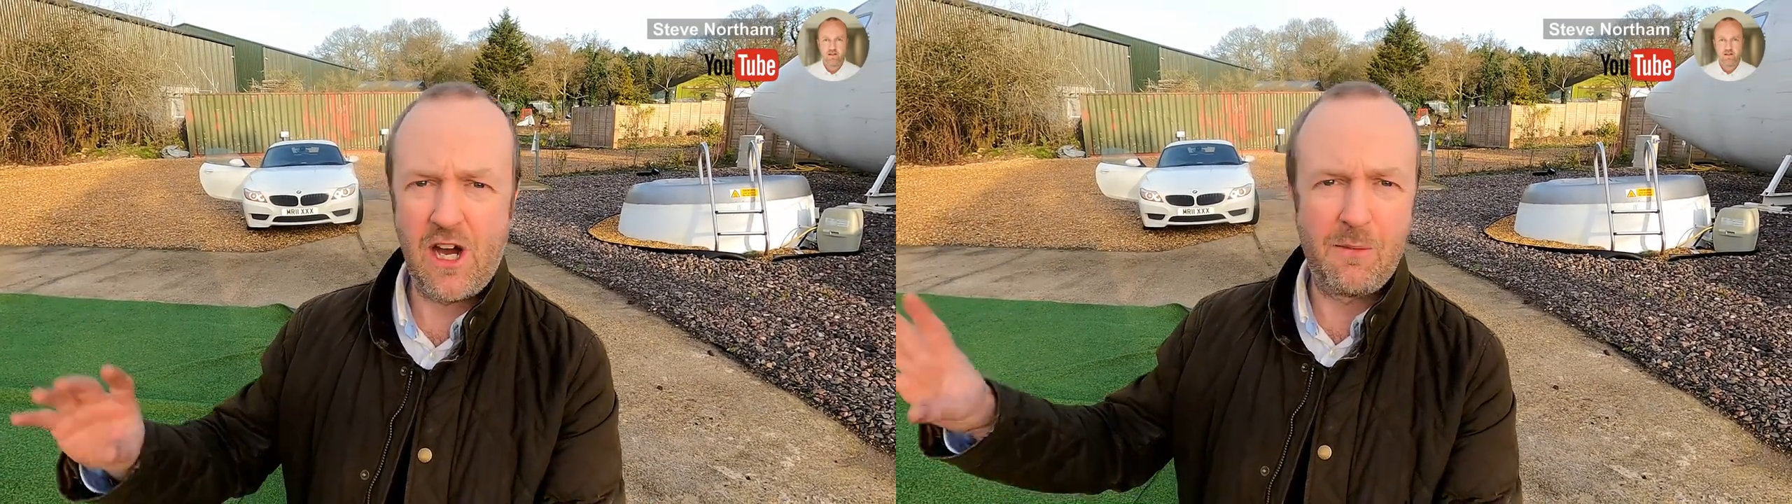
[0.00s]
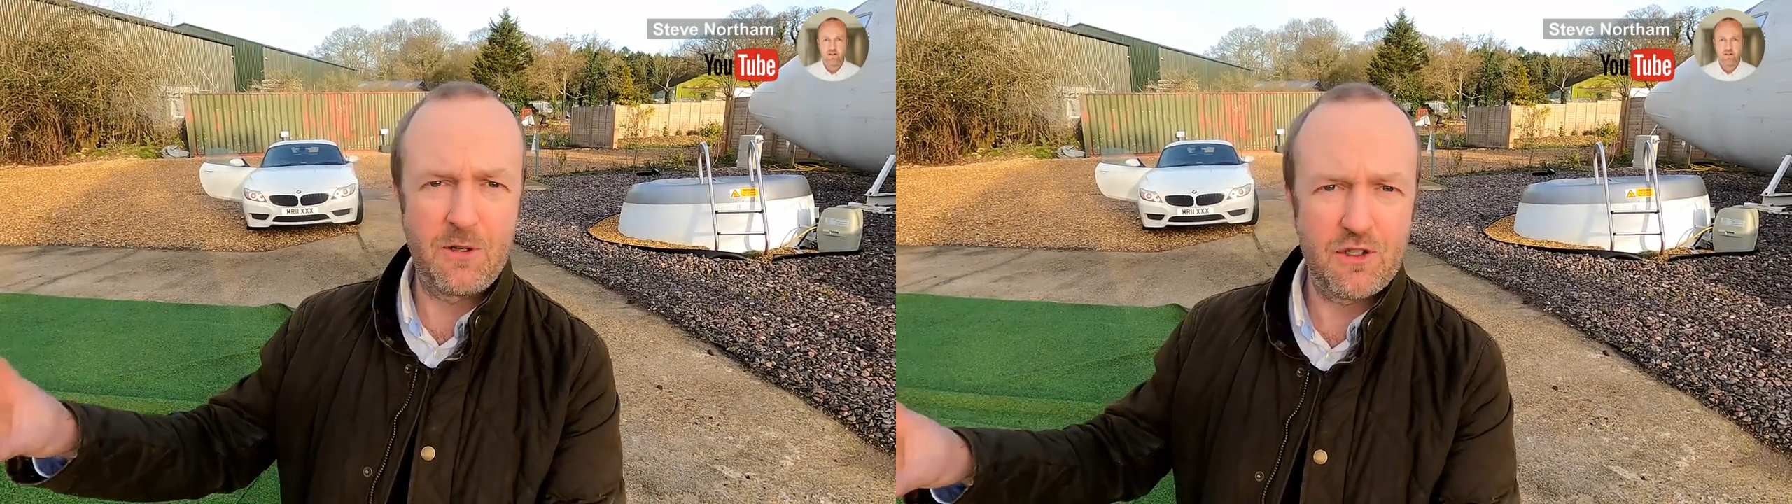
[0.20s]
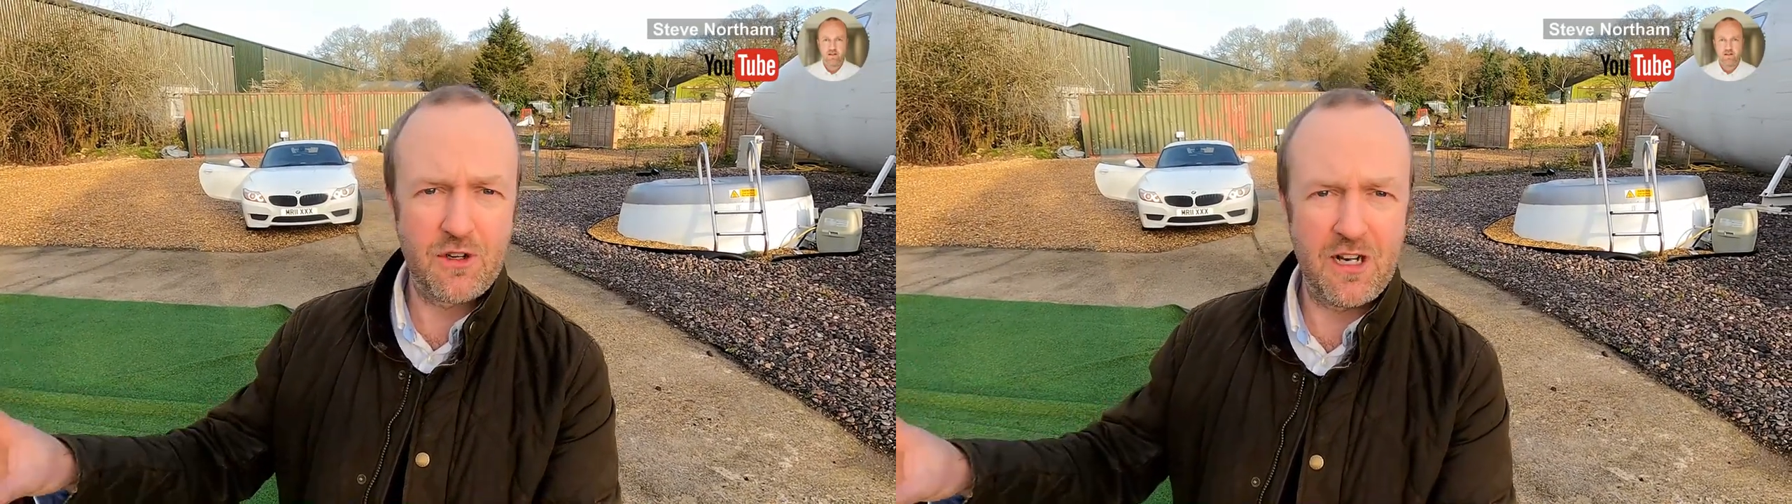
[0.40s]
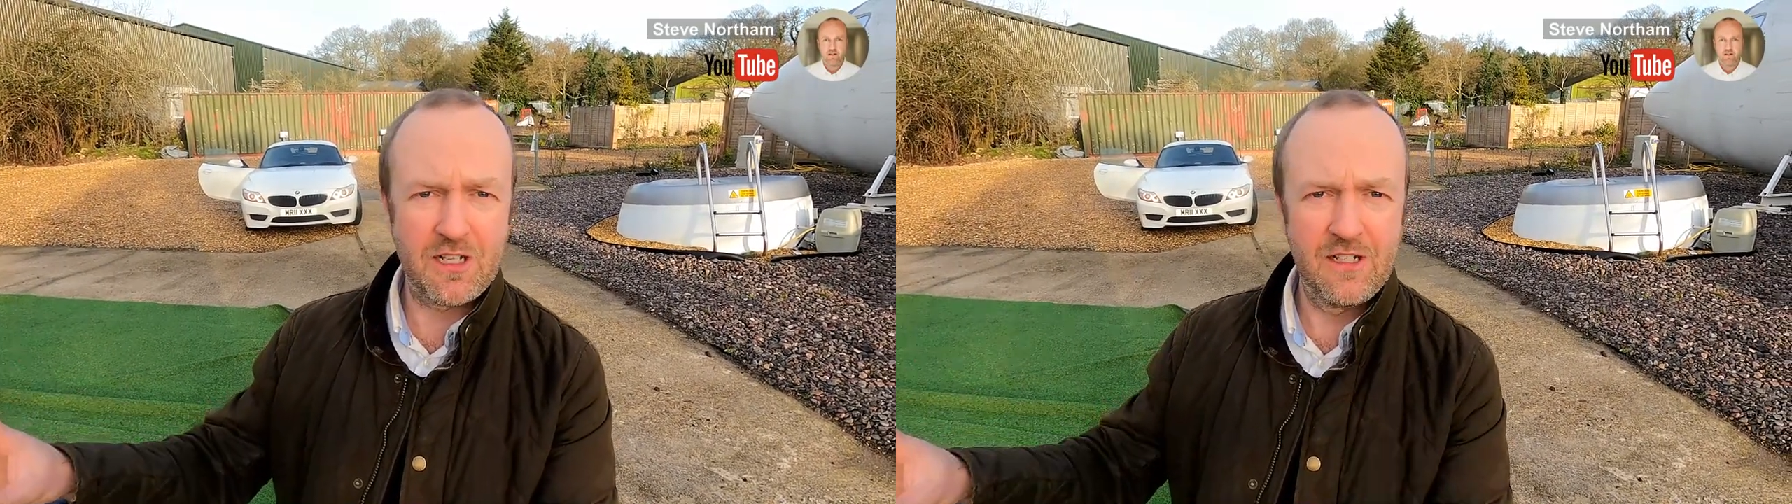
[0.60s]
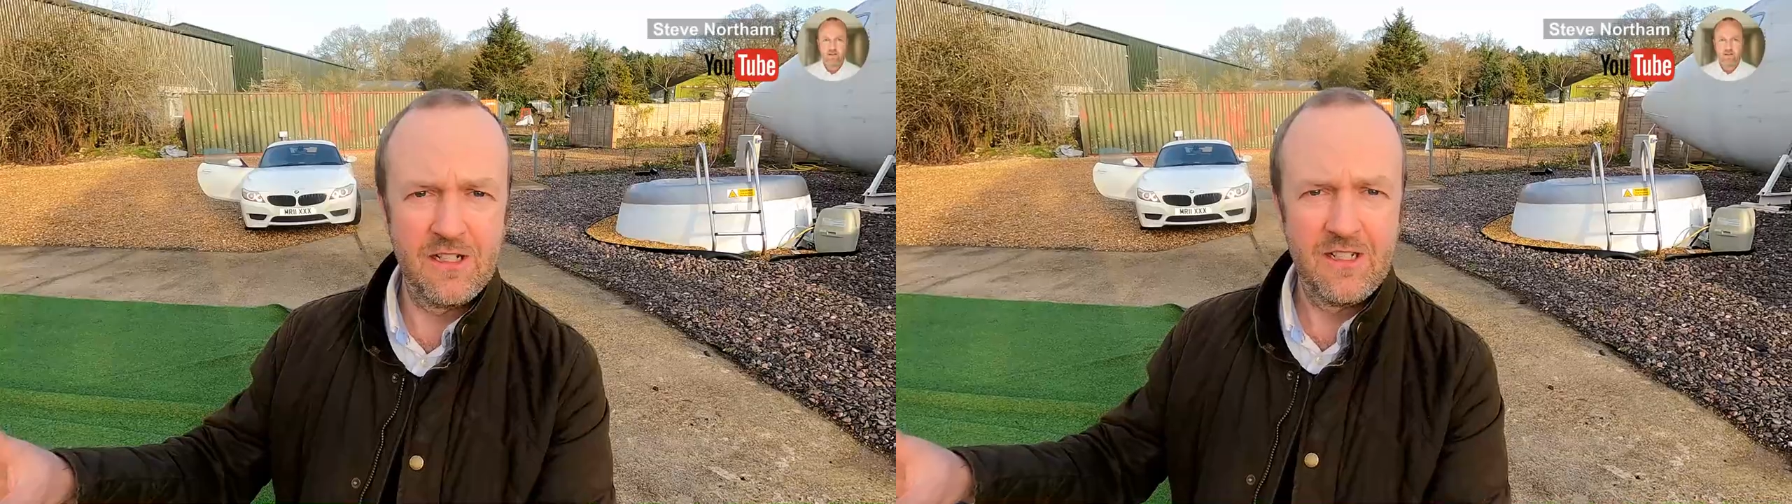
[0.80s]
The armoured
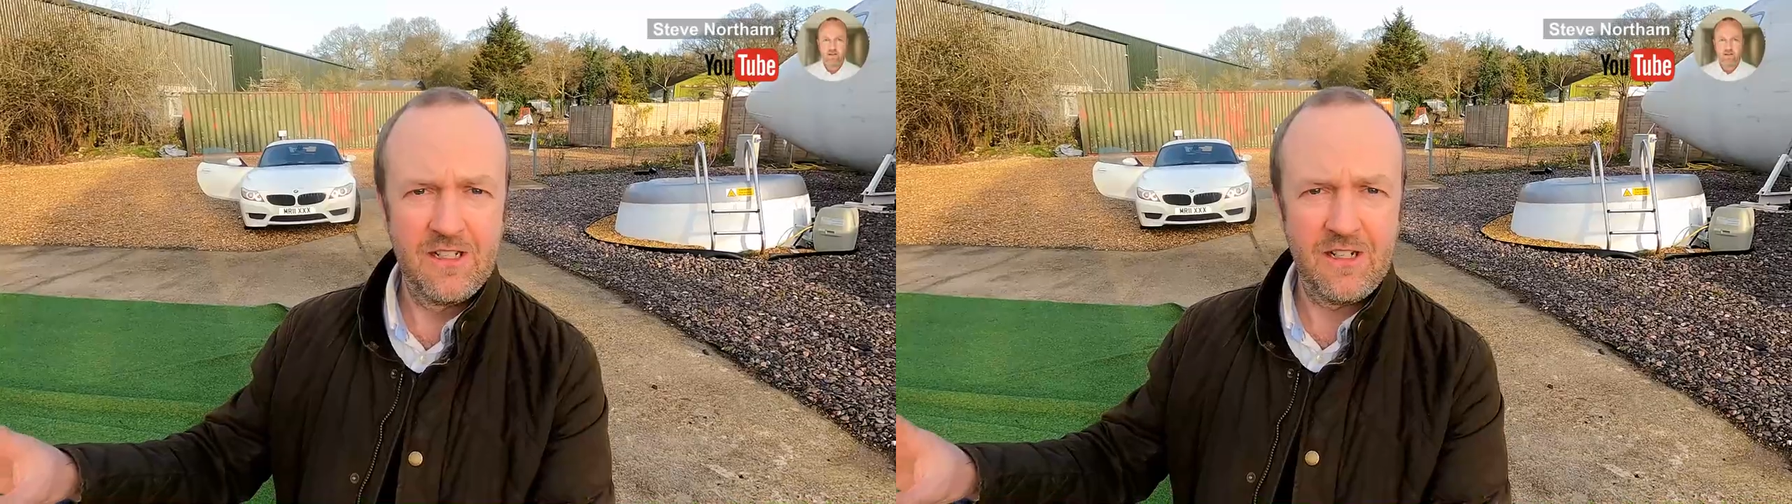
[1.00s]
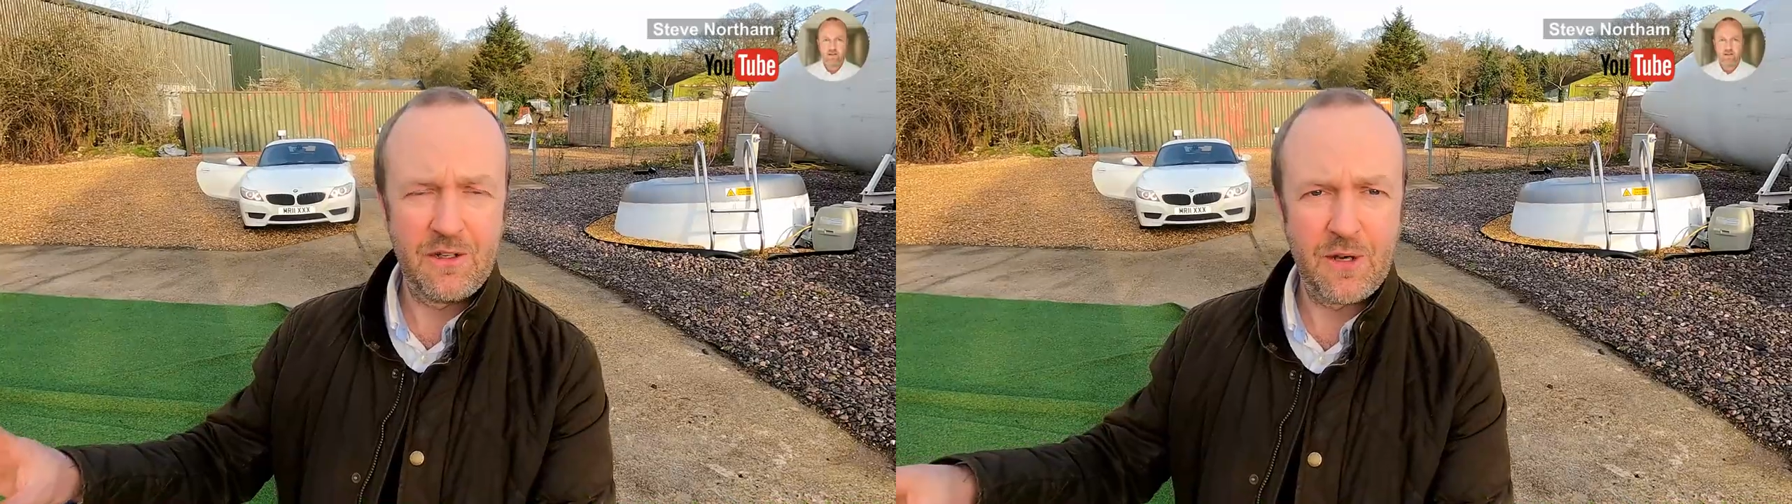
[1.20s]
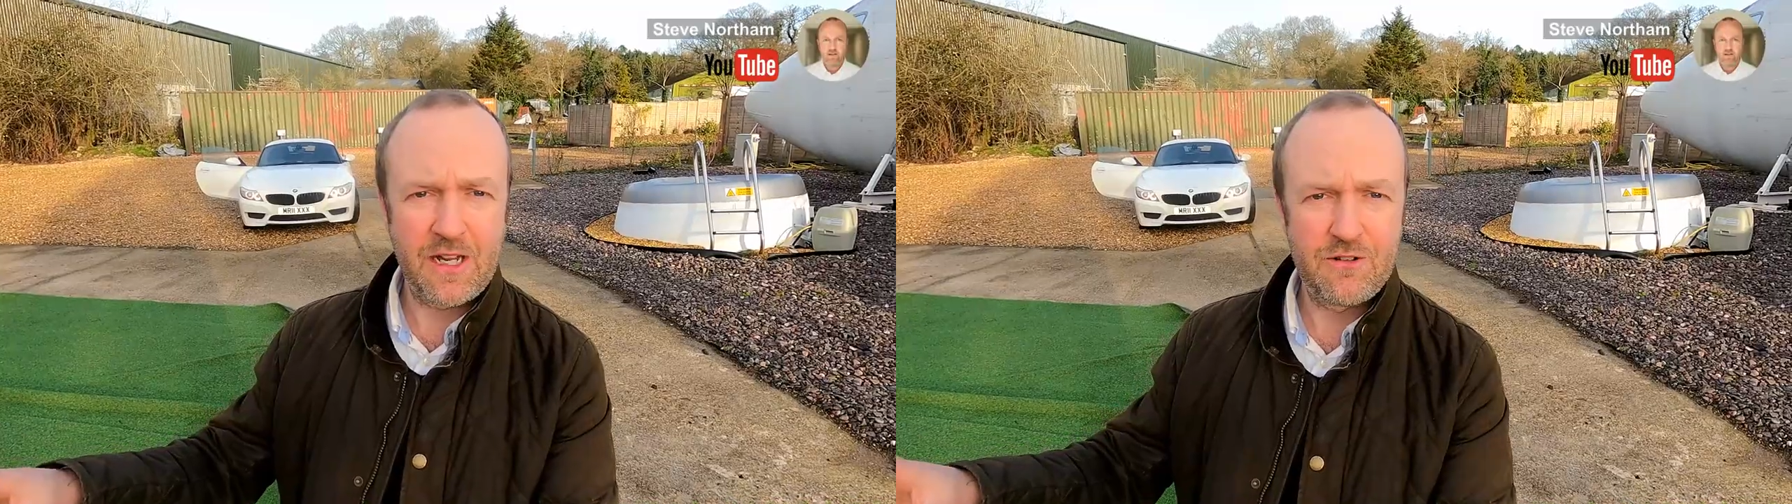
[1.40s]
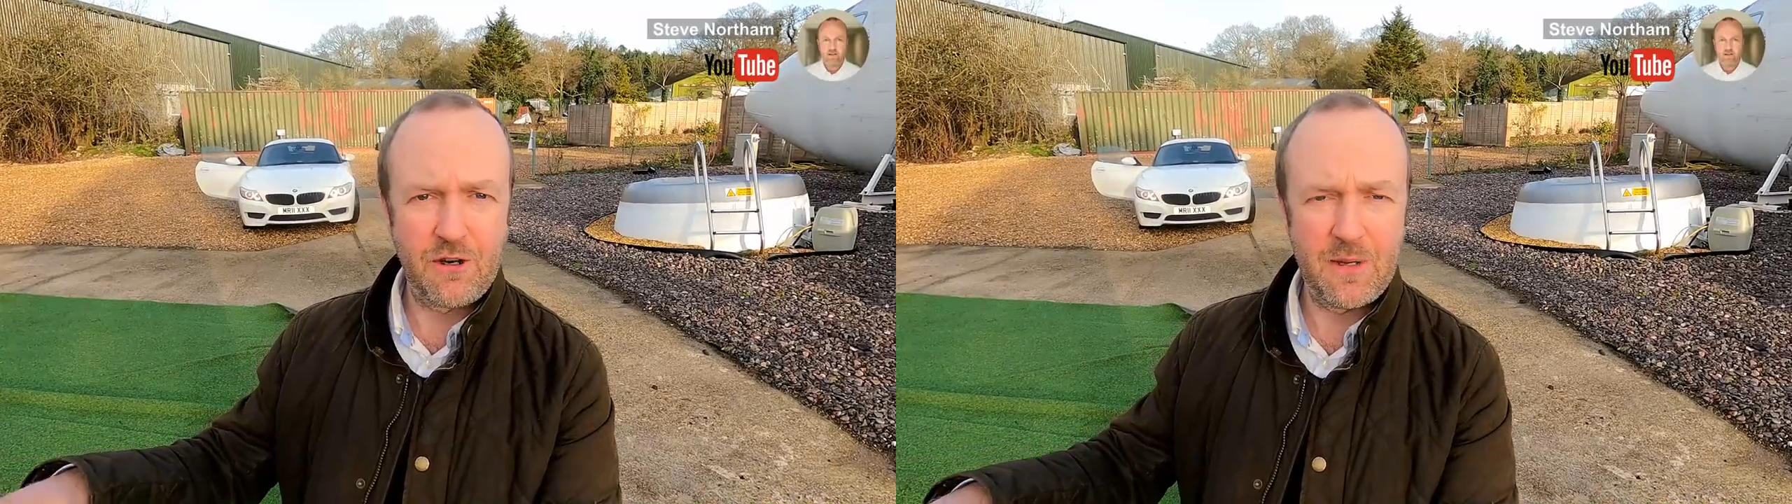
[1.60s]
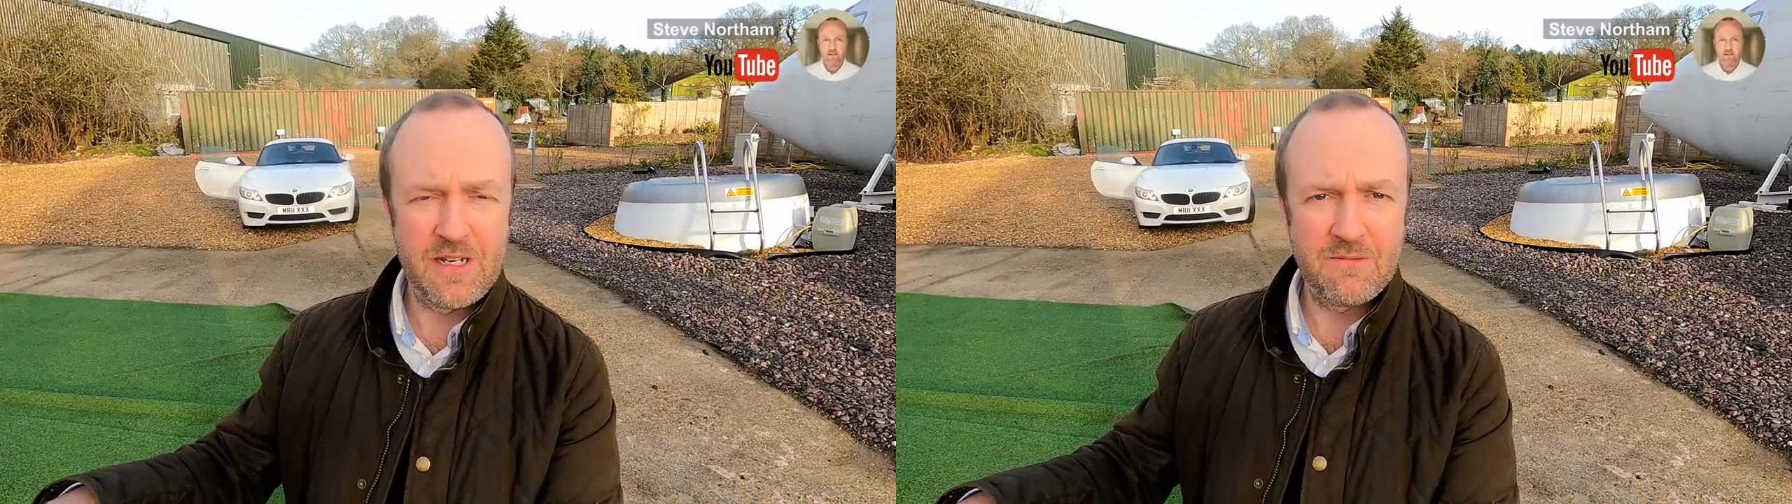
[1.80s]
truck, I'll quickly drop